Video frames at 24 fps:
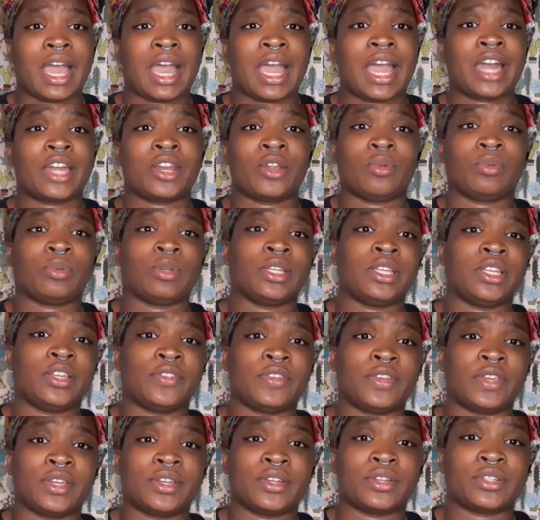I don't live
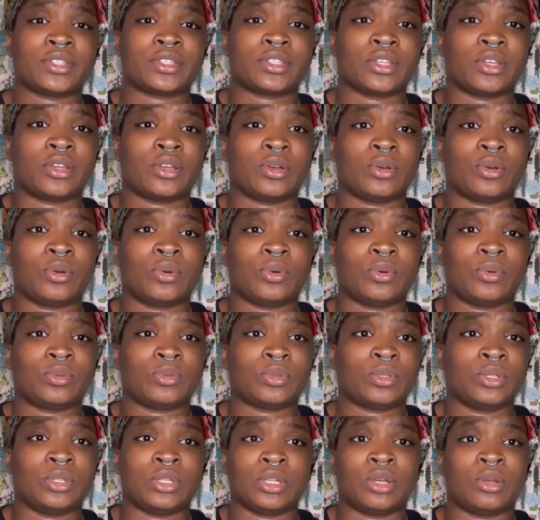here, so
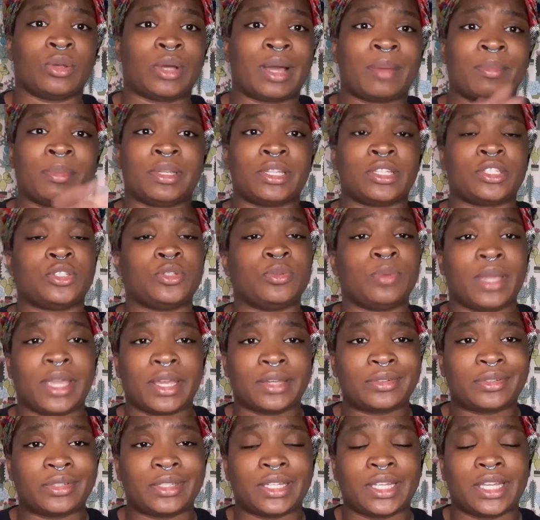you know, I'm gonna let you
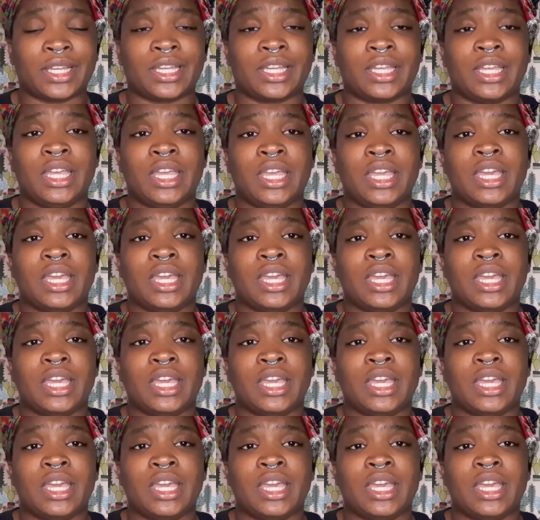handle that.